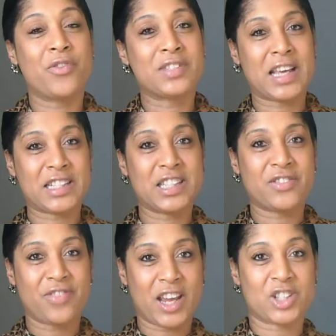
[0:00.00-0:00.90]
of
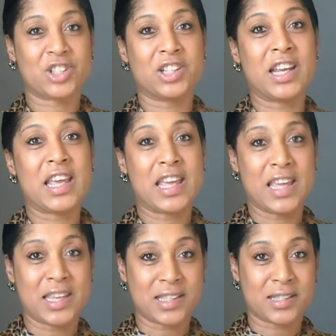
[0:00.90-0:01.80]
satisfaction
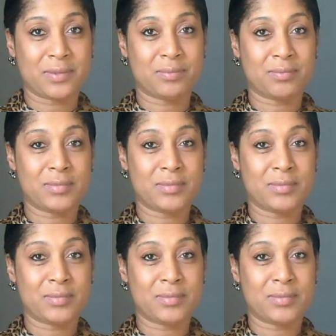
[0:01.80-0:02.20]
is?